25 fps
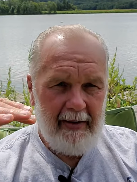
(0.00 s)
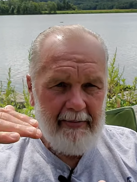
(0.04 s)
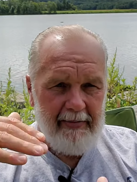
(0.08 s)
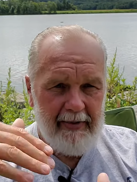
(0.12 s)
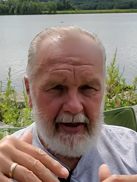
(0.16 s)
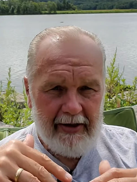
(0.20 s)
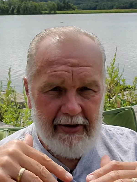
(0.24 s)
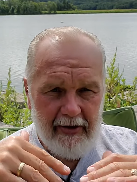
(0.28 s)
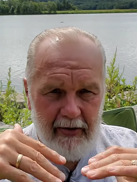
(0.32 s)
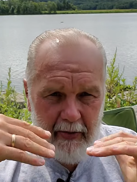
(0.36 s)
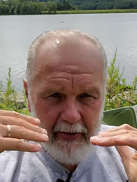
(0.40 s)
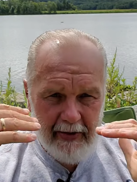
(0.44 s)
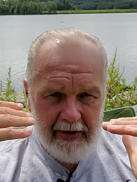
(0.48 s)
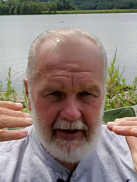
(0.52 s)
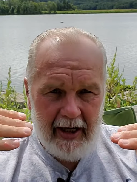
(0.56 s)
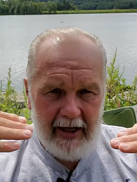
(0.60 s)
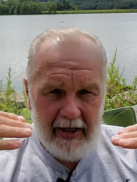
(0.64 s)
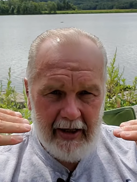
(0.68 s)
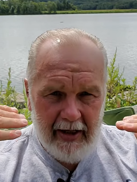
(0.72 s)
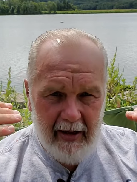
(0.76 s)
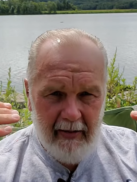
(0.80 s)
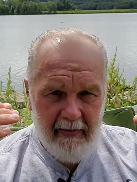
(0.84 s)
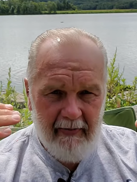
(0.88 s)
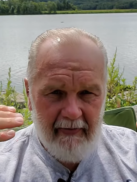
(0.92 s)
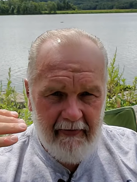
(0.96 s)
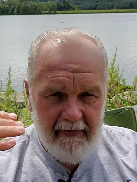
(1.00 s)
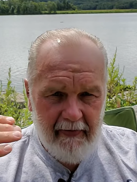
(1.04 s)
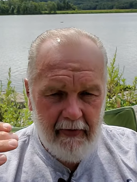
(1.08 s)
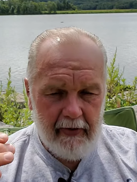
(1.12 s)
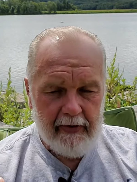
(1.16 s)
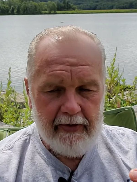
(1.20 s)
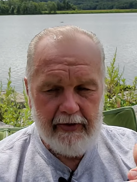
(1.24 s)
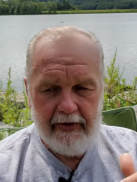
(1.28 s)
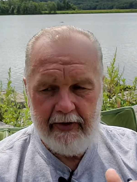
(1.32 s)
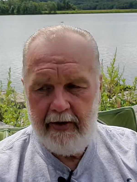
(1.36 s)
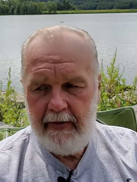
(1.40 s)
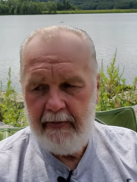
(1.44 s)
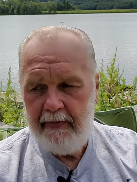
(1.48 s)
That's always got to come
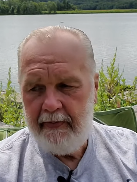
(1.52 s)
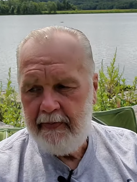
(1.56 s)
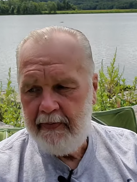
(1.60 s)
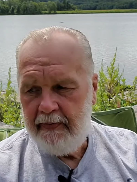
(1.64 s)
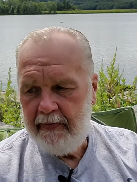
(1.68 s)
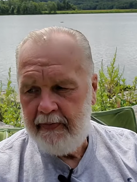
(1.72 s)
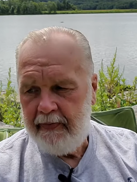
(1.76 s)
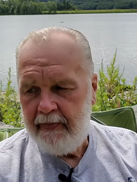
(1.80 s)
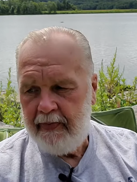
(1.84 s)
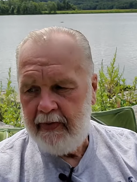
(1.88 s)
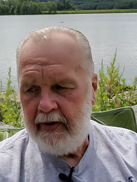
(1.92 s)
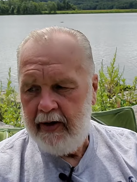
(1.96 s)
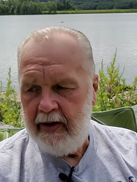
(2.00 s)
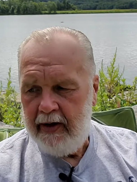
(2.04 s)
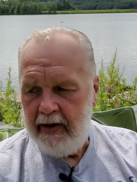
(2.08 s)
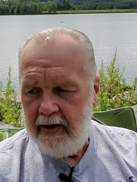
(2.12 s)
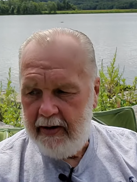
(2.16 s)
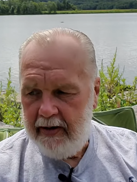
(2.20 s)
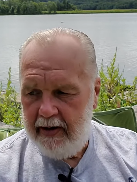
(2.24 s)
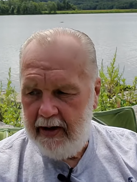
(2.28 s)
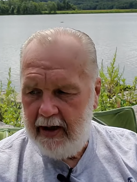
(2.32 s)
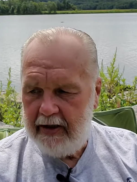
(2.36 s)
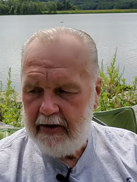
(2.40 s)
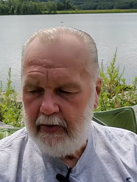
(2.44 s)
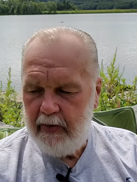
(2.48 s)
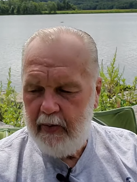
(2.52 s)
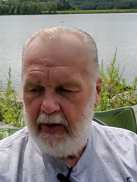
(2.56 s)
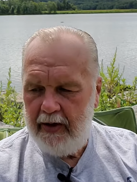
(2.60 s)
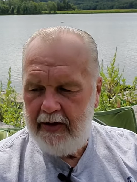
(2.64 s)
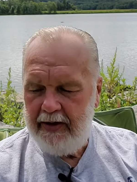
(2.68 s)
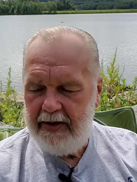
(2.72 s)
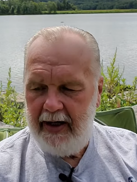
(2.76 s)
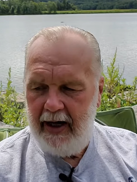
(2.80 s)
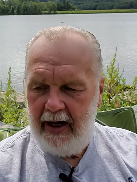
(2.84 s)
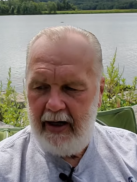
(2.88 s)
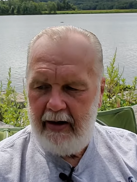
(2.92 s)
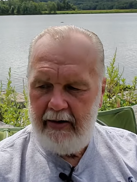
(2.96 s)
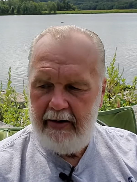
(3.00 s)
first. Next one
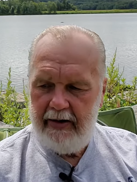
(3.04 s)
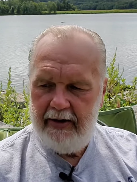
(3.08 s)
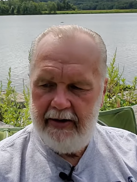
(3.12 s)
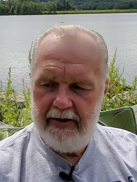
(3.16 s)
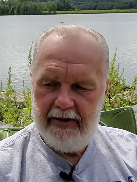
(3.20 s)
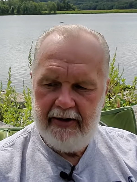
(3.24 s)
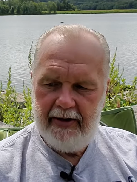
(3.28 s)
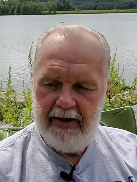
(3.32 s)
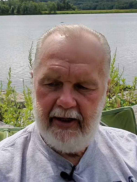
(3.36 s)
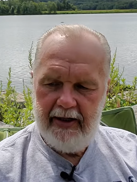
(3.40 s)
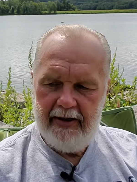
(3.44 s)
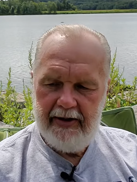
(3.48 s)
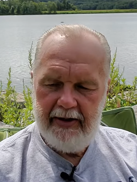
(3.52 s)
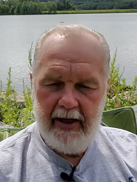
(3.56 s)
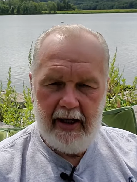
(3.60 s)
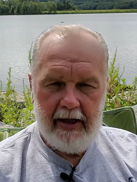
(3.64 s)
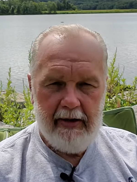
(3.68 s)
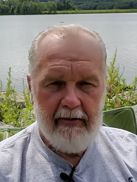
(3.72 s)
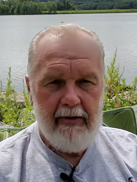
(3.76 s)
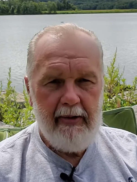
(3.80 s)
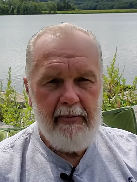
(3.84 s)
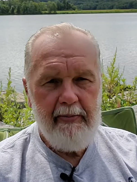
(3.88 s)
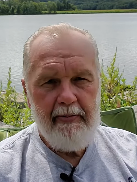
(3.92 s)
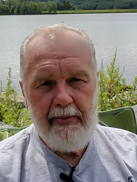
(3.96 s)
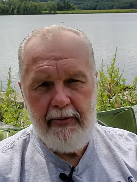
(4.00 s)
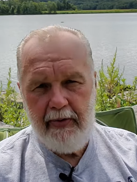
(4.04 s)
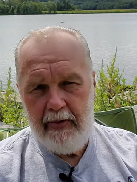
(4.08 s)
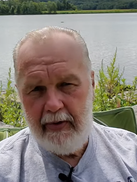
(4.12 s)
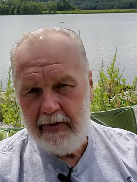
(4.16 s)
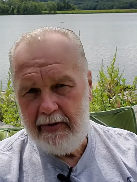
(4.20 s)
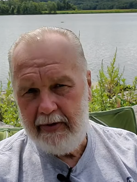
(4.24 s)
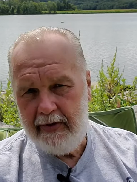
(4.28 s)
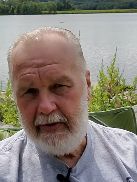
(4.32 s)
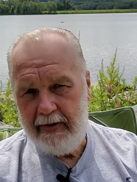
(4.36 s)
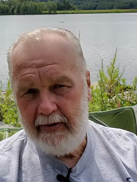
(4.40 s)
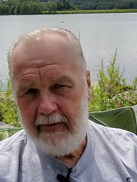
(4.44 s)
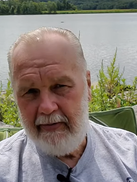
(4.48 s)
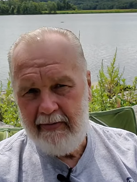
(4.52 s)
down is things that are
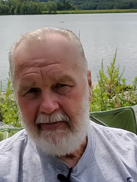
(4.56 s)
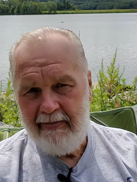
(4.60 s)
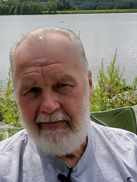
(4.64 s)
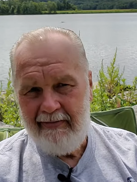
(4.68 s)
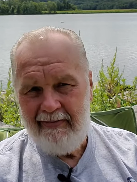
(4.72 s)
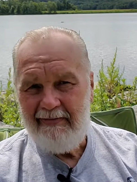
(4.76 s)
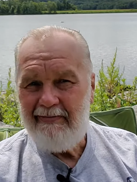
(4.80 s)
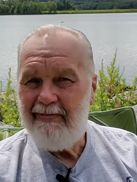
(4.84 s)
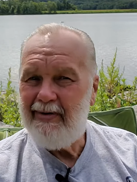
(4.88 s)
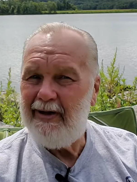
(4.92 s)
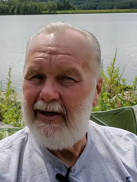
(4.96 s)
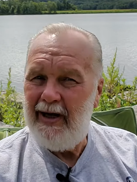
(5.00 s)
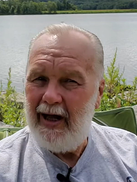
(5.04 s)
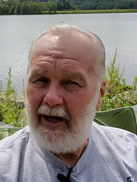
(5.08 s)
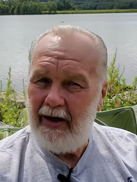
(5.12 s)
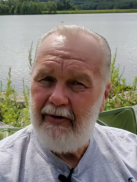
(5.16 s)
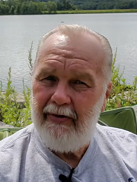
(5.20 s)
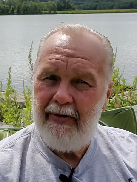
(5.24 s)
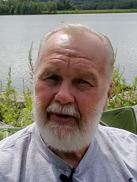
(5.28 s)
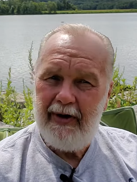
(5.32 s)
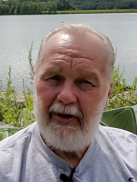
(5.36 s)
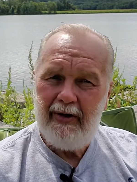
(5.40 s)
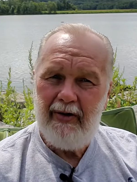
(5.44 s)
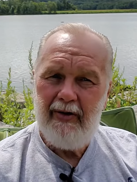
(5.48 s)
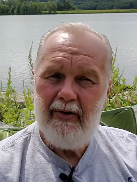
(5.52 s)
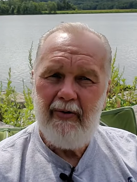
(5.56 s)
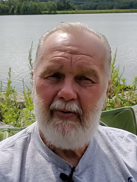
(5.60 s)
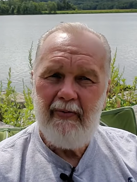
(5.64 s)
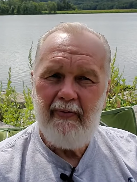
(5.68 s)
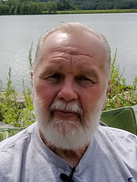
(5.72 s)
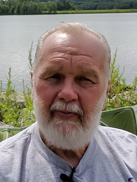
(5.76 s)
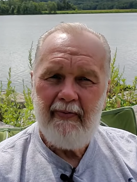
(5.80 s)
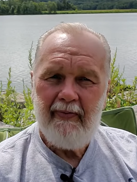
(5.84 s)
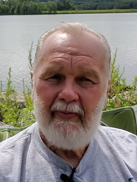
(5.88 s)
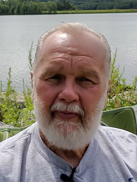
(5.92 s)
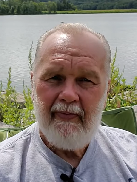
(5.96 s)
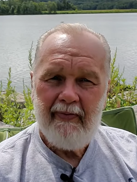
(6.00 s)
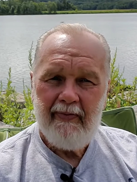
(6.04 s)
important, but not critical.
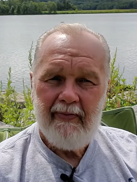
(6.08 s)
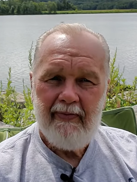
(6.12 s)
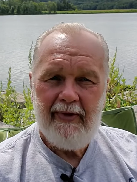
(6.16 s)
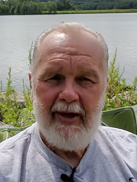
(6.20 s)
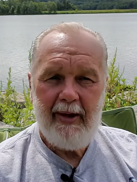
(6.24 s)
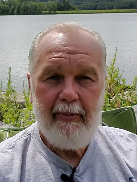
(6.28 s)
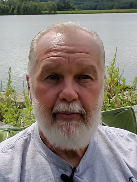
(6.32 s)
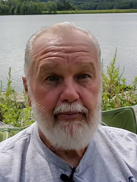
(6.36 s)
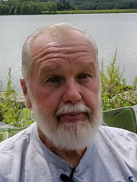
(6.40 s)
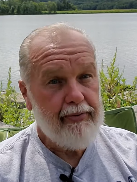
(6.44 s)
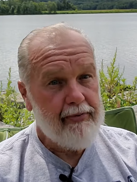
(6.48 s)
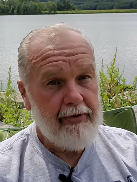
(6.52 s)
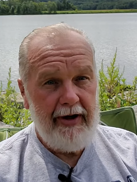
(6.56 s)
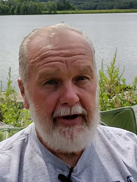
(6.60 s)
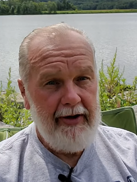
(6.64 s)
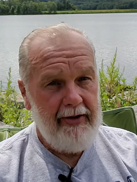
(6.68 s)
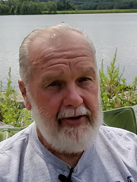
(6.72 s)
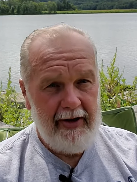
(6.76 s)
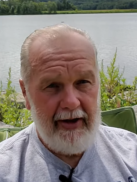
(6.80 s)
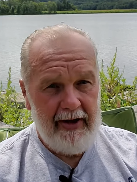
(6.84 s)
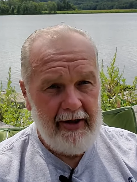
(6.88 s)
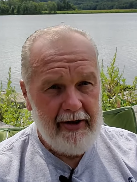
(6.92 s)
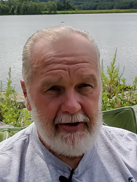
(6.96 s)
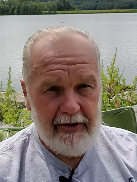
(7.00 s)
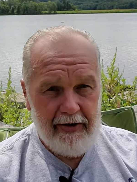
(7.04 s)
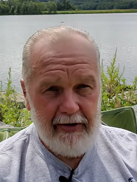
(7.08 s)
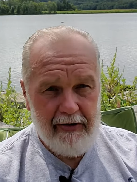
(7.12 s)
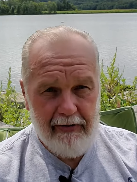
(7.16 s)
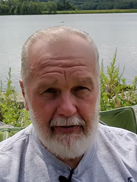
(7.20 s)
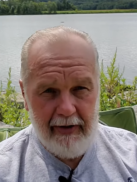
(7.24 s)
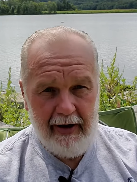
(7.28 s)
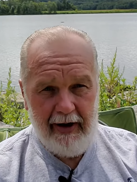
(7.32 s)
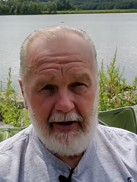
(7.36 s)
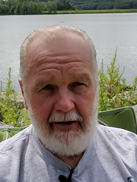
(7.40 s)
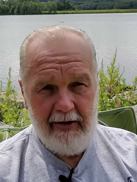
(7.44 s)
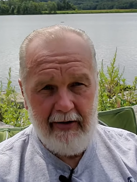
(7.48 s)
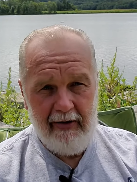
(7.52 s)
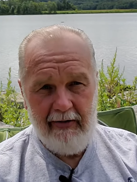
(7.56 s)
Like breathing is
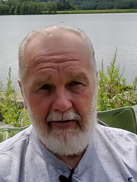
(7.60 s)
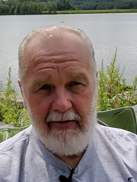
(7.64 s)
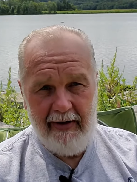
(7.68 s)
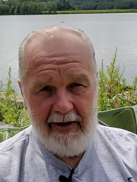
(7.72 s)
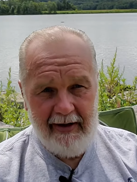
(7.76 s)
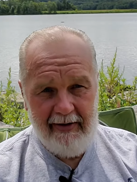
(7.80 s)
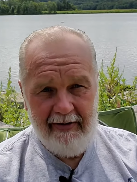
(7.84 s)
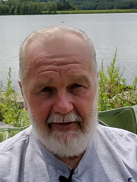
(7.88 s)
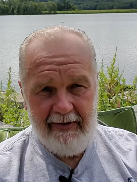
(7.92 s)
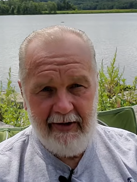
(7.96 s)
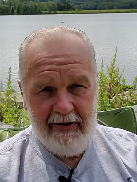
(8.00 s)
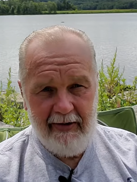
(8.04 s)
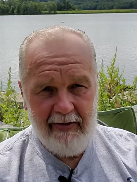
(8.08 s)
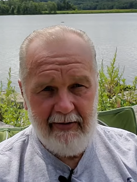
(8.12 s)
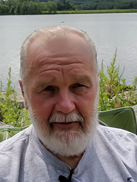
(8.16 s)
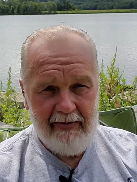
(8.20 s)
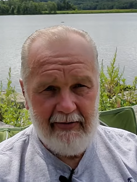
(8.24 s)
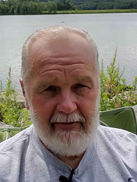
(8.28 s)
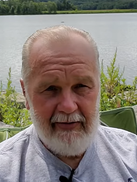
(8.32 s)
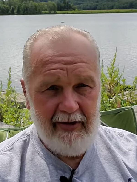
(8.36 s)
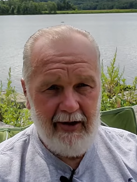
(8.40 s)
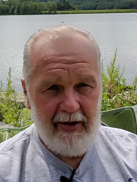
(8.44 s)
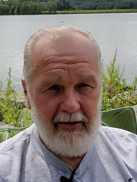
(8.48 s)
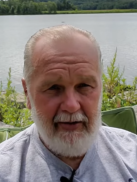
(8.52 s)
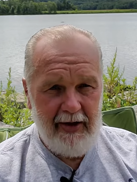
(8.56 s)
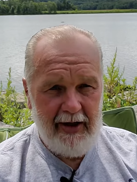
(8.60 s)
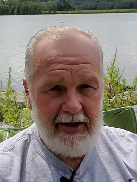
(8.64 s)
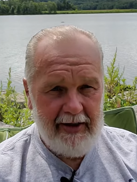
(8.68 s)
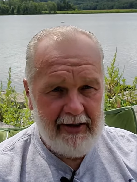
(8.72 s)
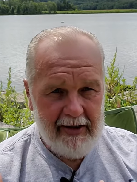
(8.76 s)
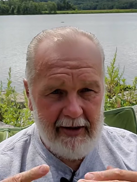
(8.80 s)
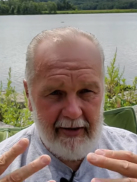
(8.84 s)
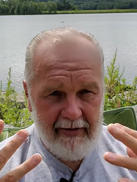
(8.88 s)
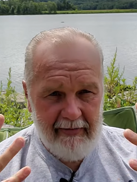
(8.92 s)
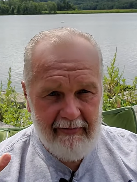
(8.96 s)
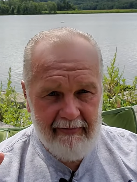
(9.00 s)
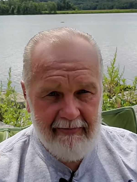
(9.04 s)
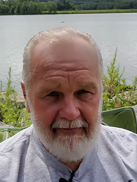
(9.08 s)
critical, right? No need
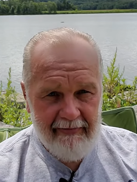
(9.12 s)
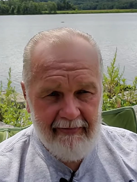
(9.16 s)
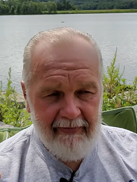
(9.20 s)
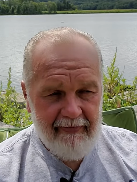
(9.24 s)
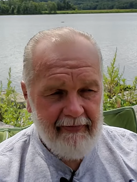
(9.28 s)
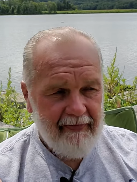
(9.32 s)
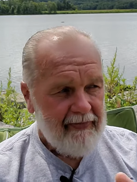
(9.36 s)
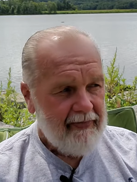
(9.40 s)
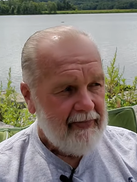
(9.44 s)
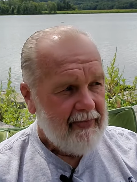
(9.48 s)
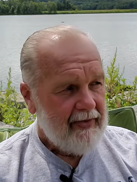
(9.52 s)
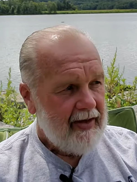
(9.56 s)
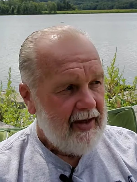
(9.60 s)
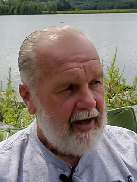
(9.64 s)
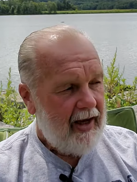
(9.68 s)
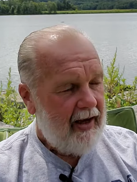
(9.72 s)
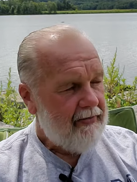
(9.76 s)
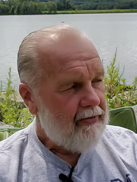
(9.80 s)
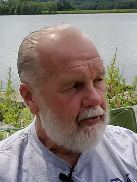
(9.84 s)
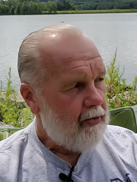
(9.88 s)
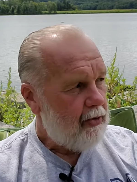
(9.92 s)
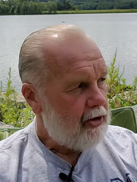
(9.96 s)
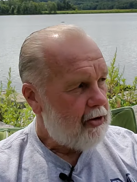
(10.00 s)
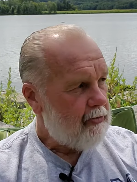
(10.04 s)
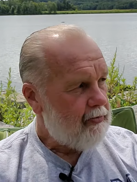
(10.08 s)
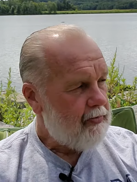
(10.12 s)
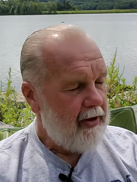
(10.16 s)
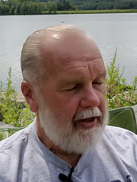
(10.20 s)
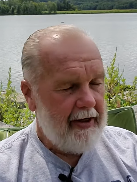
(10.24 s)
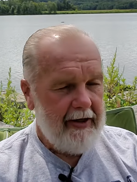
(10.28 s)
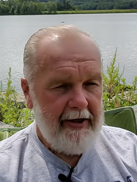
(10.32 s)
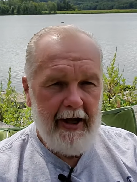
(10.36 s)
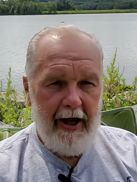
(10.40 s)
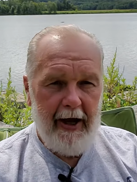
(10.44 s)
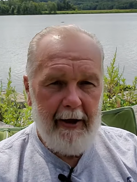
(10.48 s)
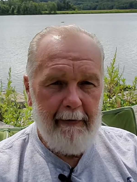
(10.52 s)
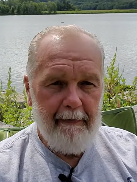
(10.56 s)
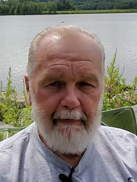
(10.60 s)
to have to
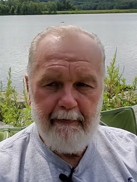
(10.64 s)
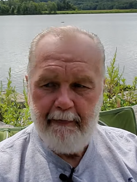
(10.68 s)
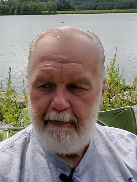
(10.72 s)
explain that.